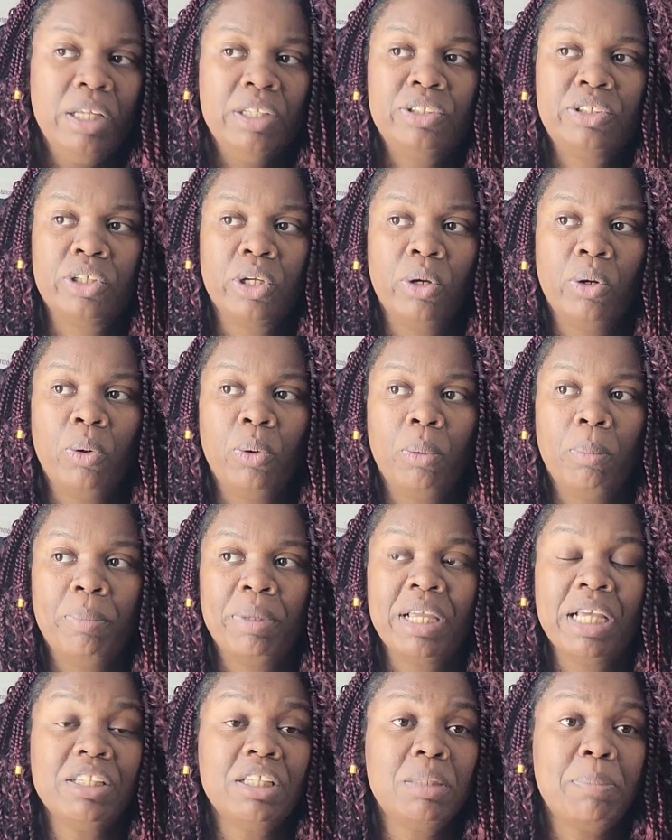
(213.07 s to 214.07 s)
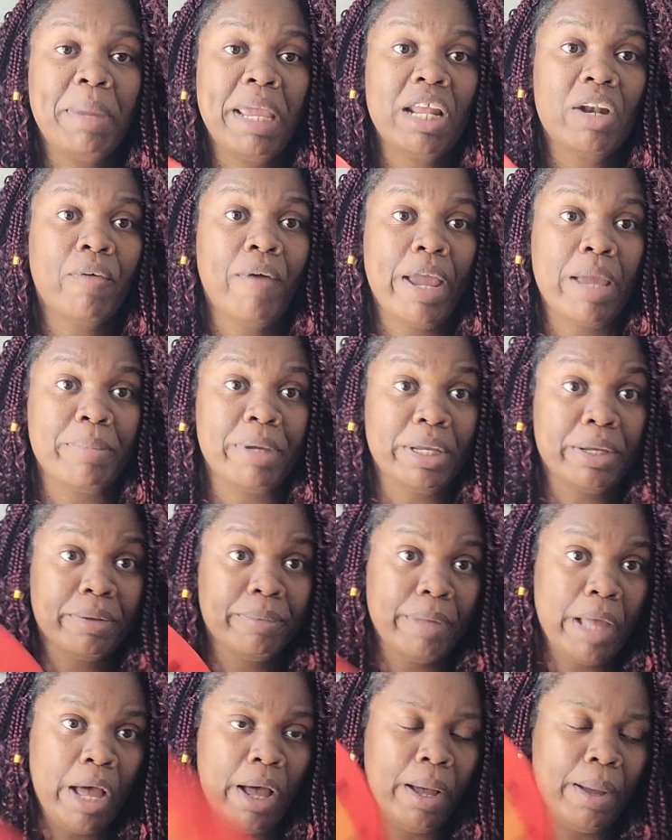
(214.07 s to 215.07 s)
So because of the panoramic,
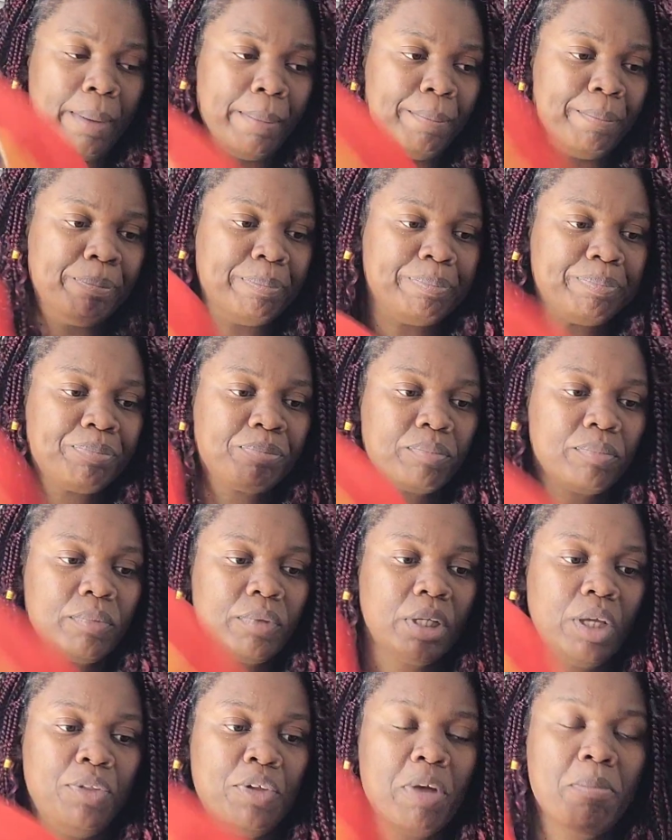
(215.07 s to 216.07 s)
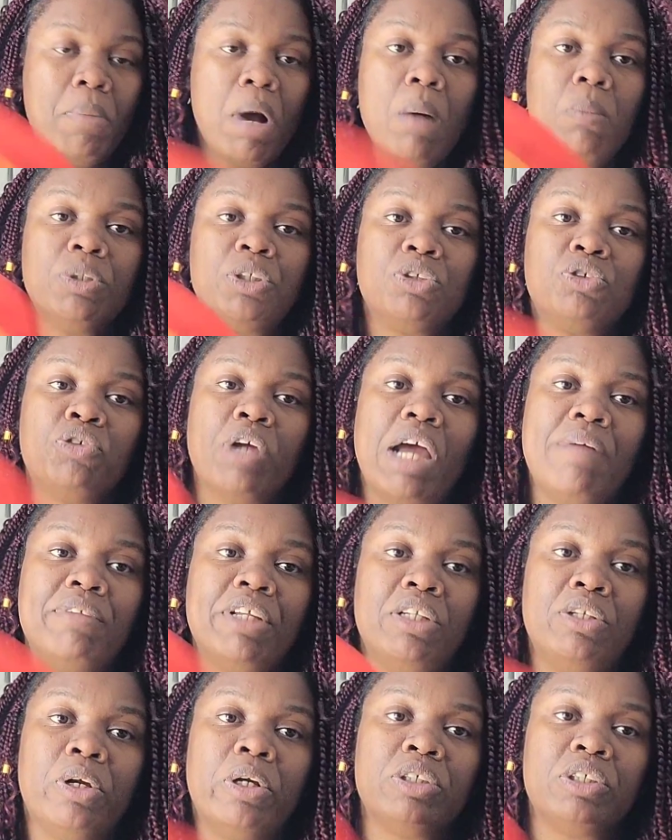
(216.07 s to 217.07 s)
um, their mom was a
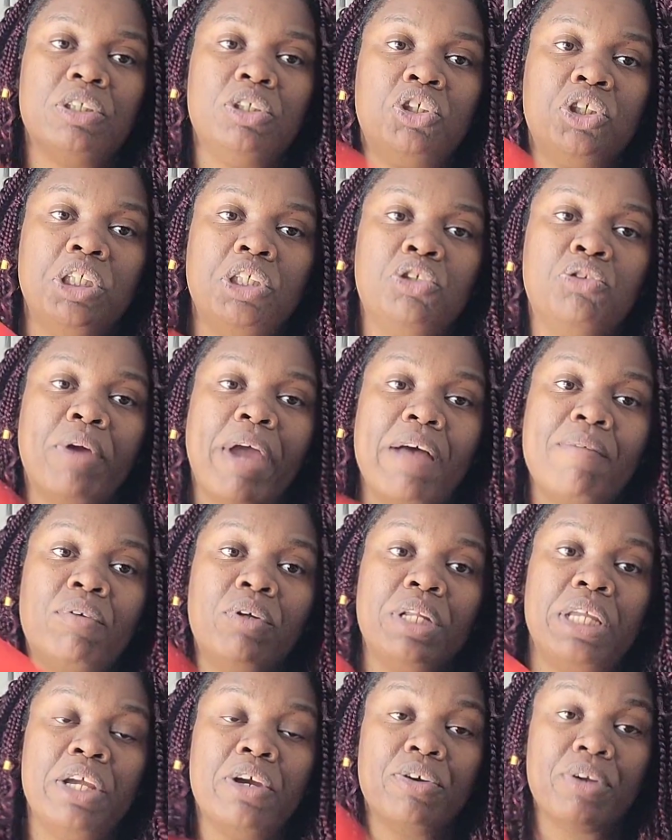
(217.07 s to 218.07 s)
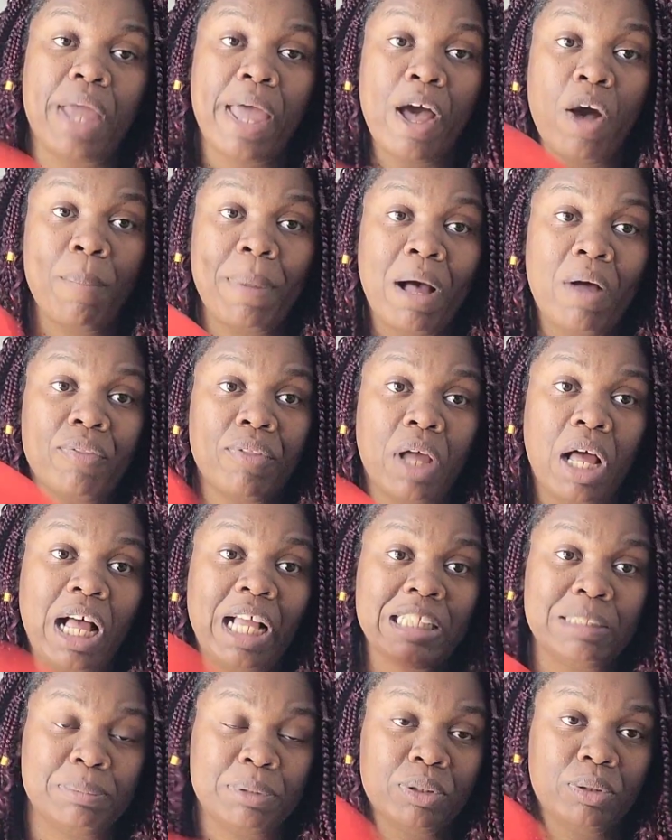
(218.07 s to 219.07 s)
traveling nurse and she traveled here to help out the
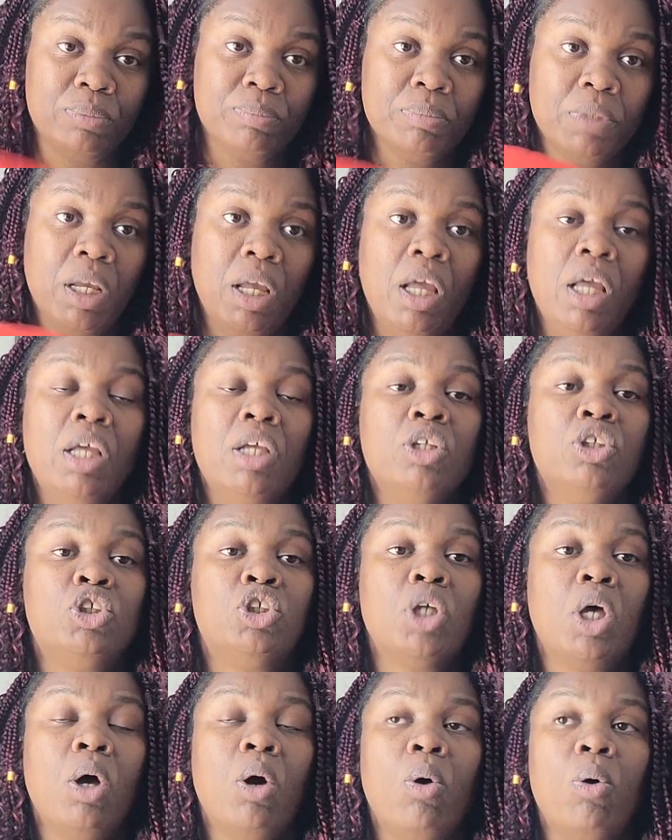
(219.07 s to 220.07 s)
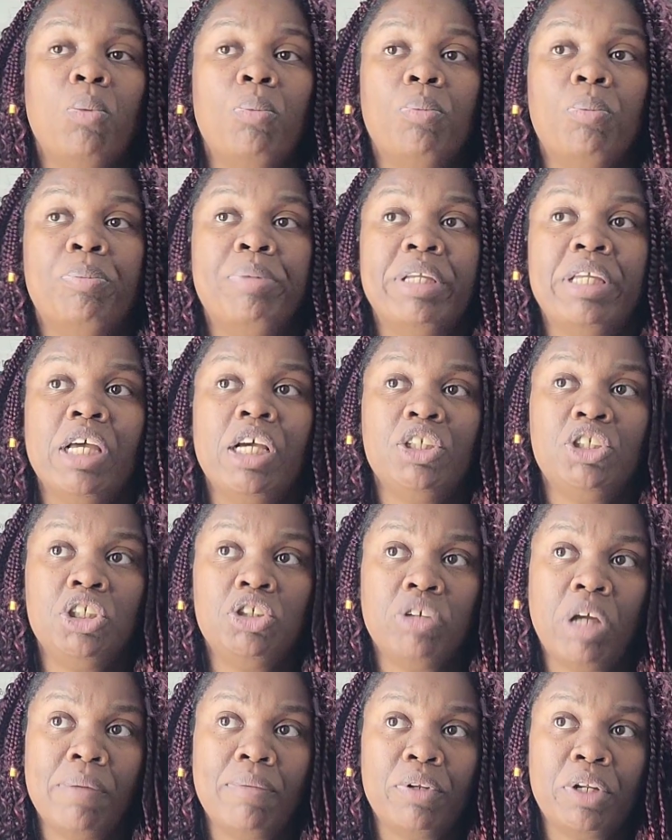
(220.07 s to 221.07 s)
hospital. So because she
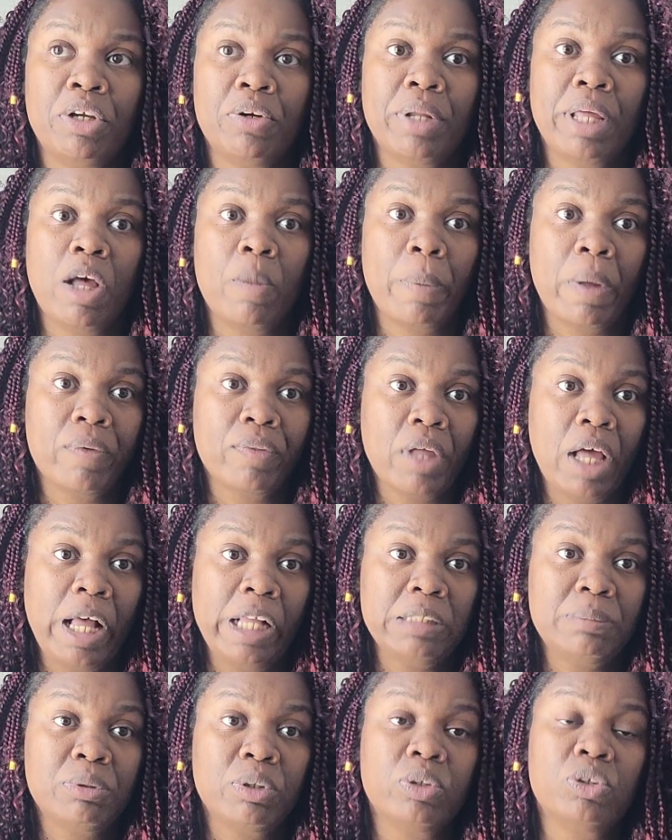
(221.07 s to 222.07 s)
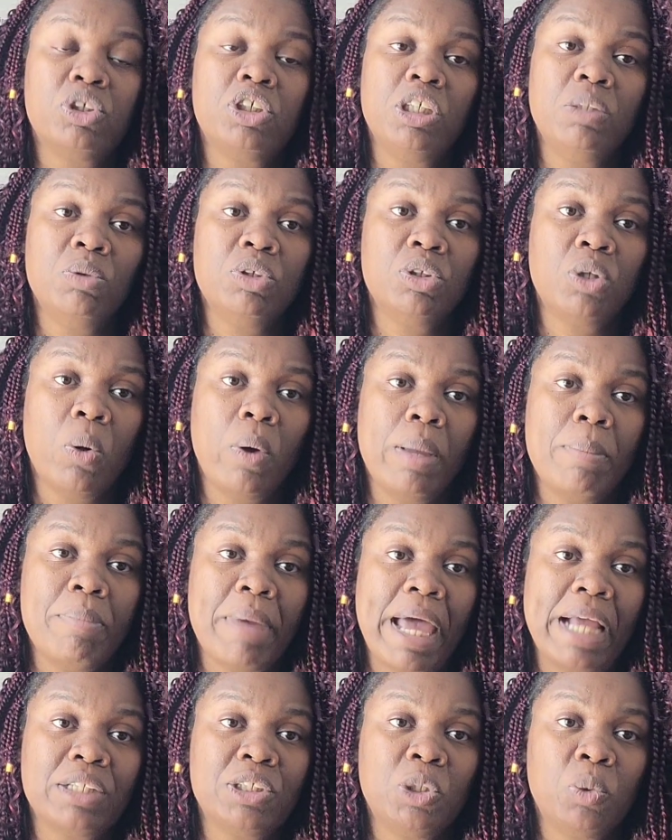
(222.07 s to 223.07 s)
traveled here to help out the hospital, she was going
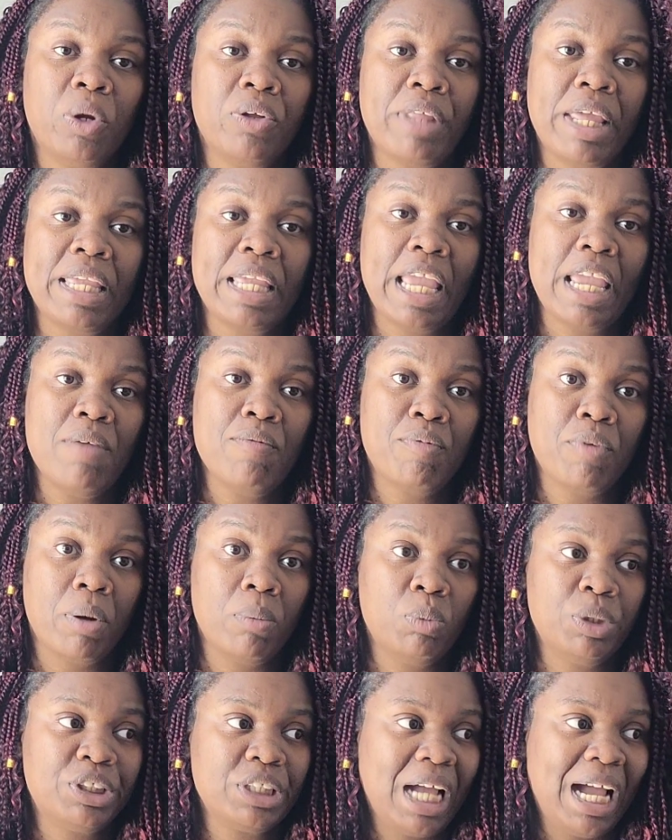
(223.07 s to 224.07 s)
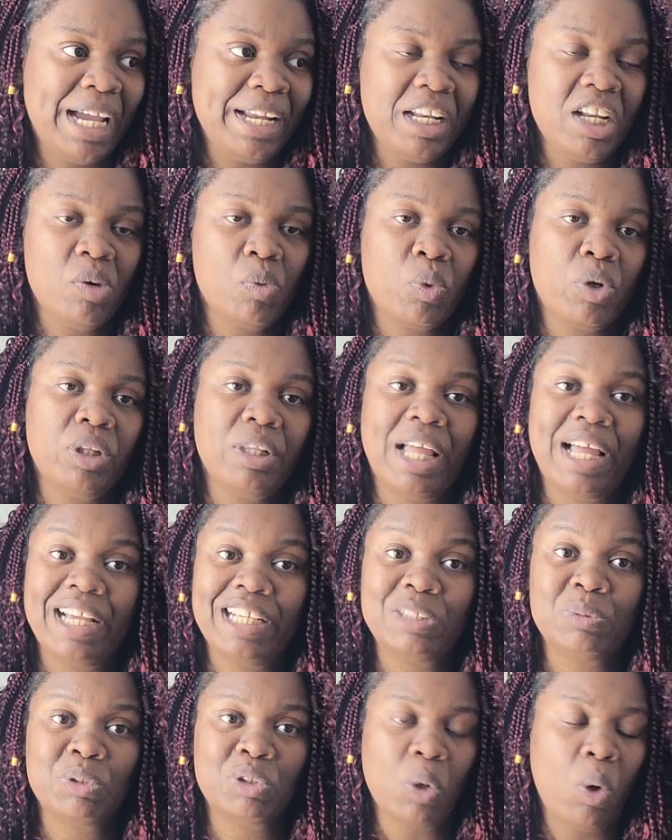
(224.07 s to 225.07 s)
back to where they came from, which I didn't
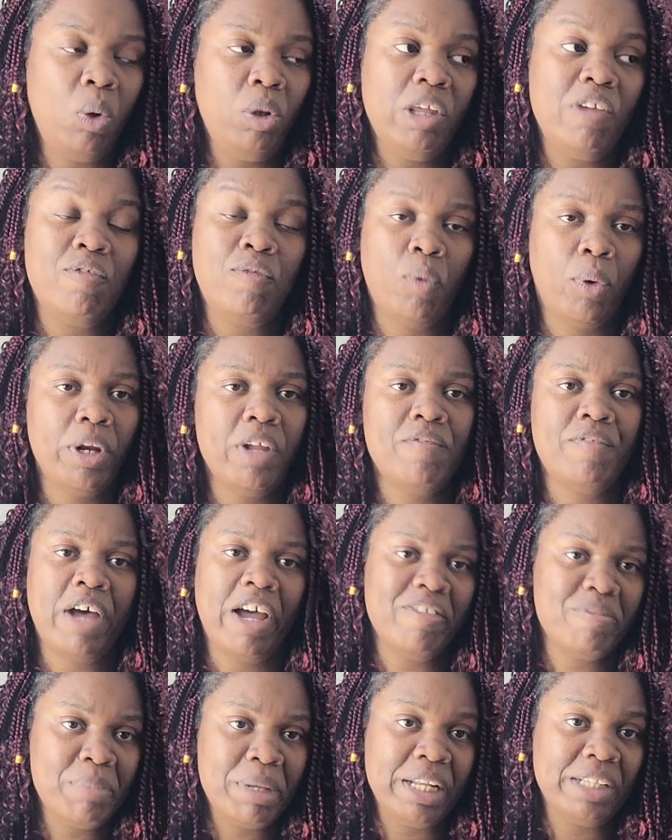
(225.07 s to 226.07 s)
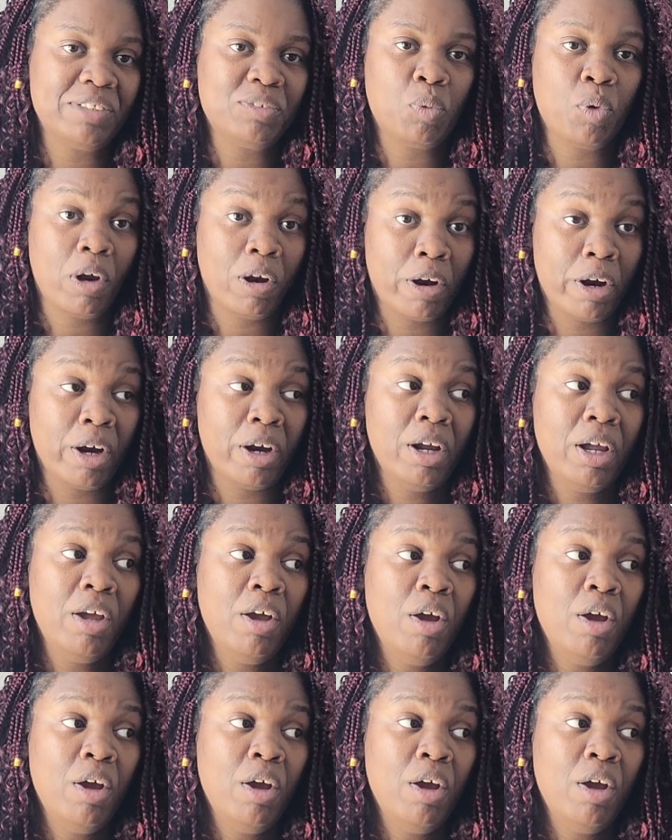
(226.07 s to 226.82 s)
realize was only 45 minutes where